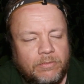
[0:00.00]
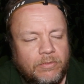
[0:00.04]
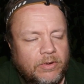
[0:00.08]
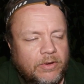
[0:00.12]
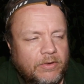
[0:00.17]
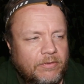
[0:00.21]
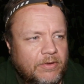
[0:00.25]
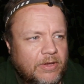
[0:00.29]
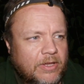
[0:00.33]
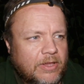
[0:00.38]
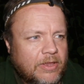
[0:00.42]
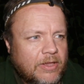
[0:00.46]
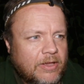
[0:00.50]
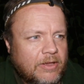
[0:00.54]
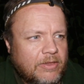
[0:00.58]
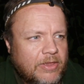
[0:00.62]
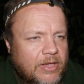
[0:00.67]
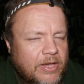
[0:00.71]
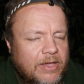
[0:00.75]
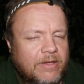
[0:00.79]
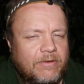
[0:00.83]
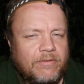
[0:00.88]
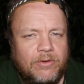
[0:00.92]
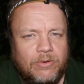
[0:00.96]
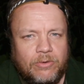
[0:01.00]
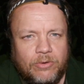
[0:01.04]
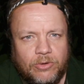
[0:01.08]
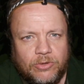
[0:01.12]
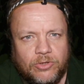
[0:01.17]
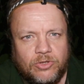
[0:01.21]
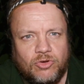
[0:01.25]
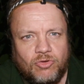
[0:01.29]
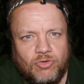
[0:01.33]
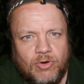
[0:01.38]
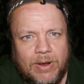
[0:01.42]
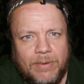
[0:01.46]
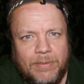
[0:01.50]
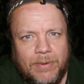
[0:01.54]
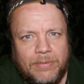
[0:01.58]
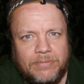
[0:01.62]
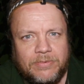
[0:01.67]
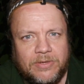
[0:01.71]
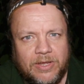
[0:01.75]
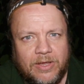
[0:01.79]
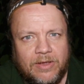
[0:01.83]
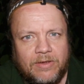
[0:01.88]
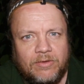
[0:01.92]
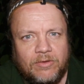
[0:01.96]
I think that they give you a good scrap up
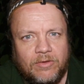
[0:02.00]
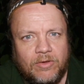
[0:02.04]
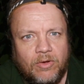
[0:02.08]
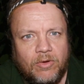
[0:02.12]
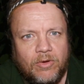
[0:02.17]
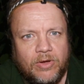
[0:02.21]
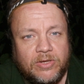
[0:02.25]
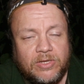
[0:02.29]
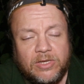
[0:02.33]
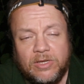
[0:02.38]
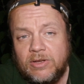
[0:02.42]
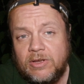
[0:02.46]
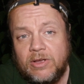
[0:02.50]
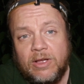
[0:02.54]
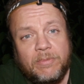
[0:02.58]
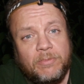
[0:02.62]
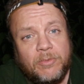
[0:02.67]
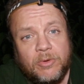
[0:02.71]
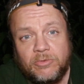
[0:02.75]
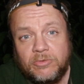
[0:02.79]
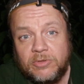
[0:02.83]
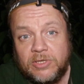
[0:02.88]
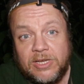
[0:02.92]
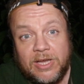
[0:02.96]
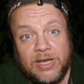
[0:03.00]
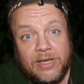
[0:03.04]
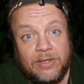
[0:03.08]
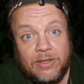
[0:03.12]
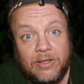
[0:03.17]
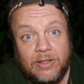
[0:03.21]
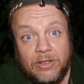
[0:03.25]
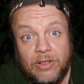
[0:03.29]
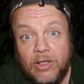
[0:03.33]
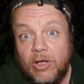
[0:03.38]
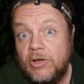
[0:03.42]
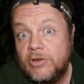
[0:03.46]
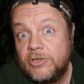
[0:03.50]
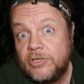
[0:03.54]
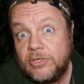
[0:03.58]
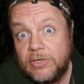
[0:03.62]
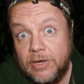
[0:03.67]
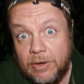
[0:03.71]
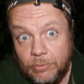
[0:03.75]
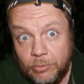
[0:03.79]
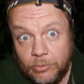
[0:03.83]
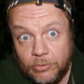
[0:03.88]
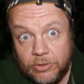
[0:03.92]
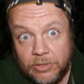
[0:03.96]
to that size. And I'm not saying that the larger
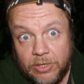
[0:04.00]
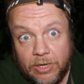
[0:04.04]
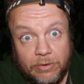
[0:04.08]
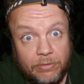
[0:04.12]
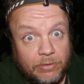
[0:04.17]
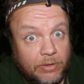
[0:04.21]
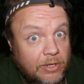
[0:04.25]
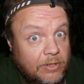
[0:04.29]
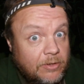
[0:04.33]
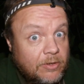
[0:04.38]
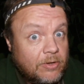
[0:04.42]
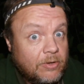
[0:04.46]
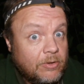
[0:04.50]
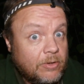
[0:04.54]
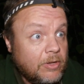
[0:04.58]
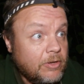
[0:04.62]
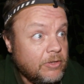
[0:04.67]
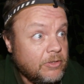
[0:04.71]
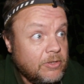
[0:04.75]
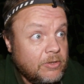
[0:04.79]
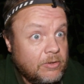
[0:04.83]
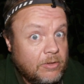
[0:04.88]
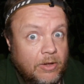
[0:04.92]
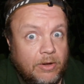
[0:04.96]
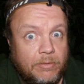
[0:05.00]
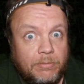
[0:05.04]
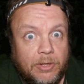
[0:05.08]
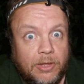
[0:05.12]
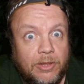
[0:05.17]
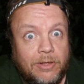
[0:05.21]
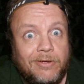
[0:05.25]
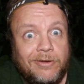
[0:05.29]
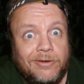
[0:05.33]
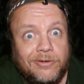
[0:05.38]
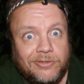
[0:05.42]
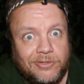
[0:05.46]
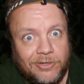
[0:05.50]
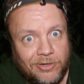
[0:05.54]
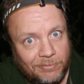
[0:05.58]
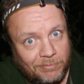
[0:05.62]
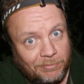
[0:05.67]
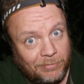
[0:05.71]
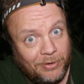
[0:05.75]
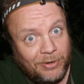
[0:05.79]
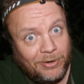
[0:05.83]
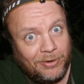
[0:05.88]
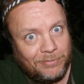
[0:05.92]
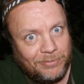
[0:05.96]
doubles don't, they do, and I do like my large
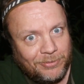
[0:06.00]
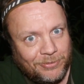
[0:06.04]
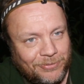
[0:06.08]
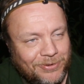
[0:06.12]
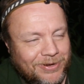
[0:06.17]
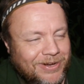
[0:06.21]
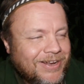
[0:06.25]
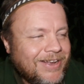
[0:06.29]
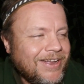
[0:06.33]
barbel.